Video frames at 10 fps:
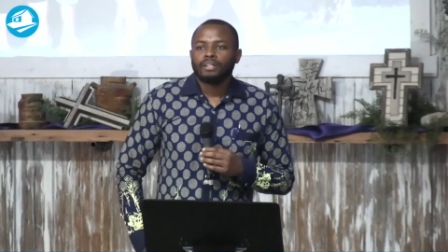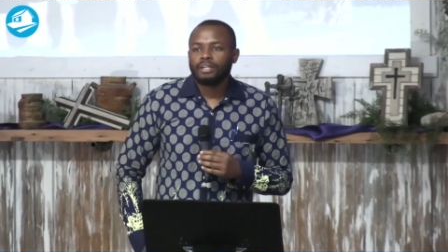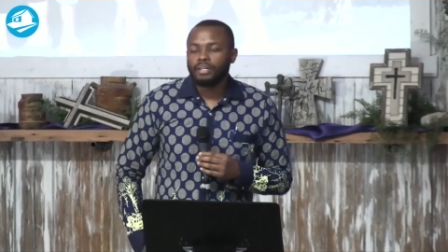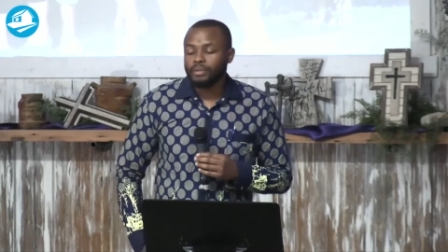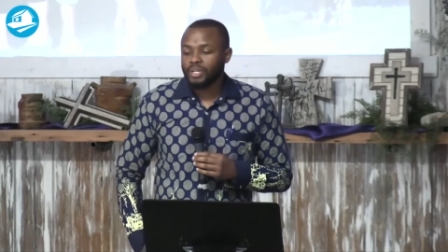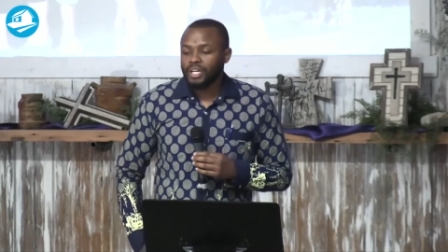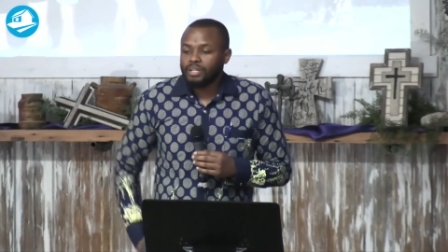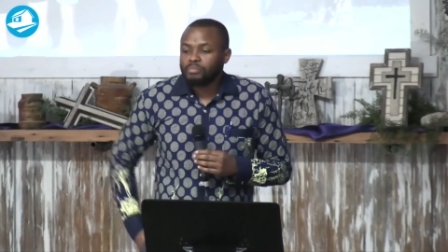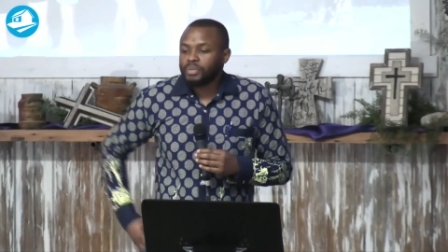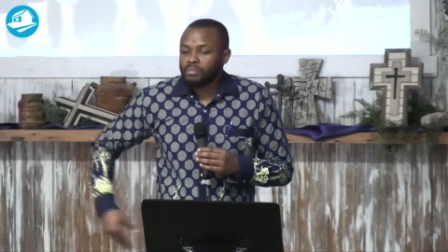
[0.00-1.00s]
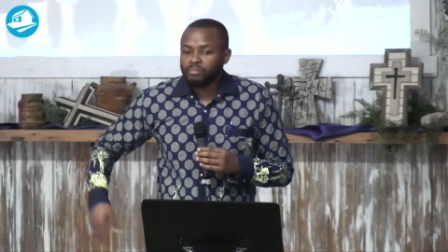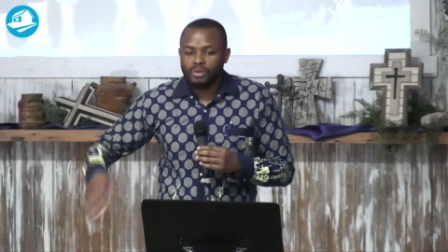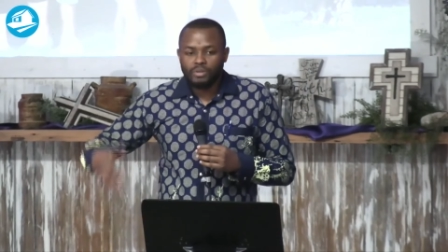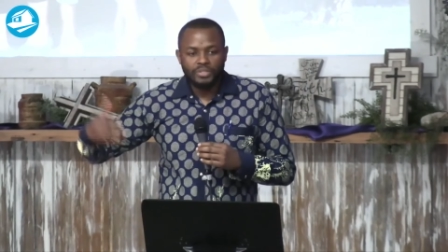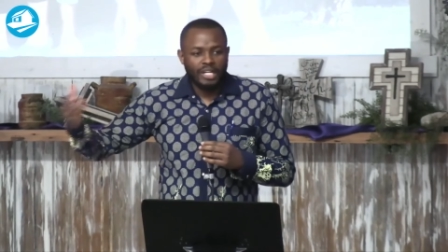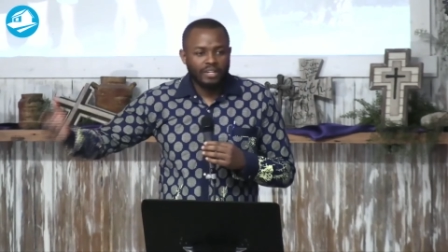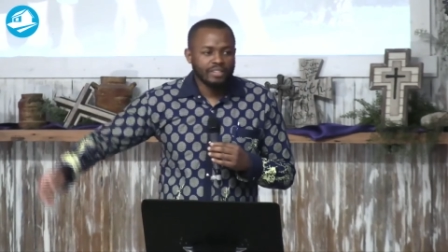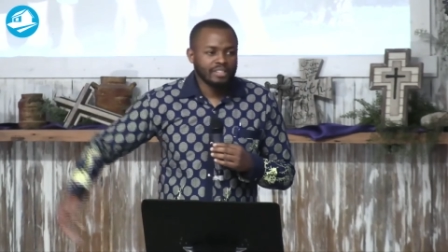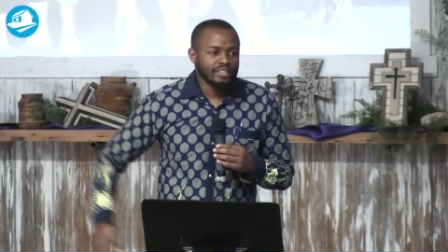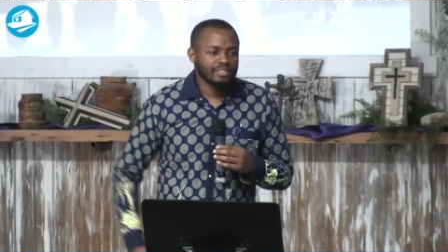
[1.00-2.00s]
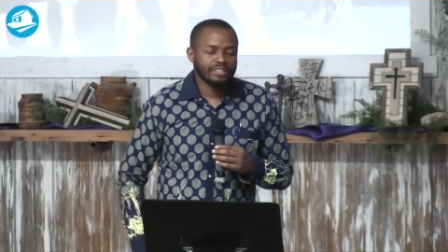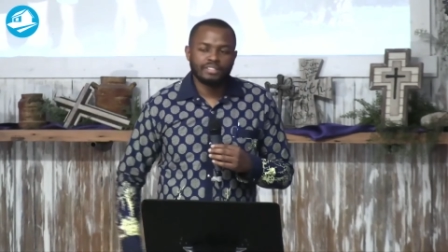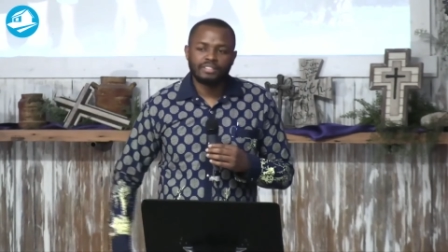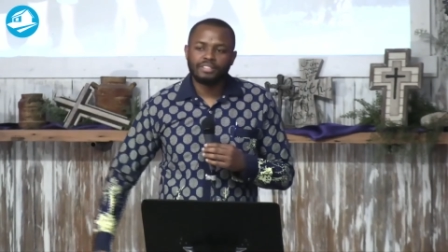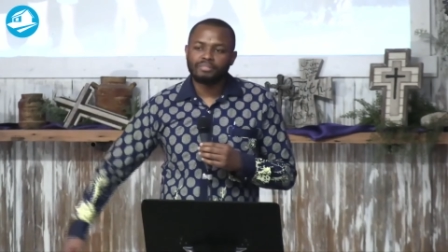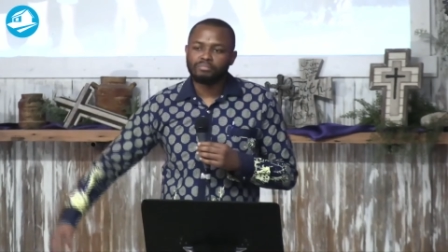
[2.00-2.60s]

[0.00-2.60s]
And we're helping more journalists,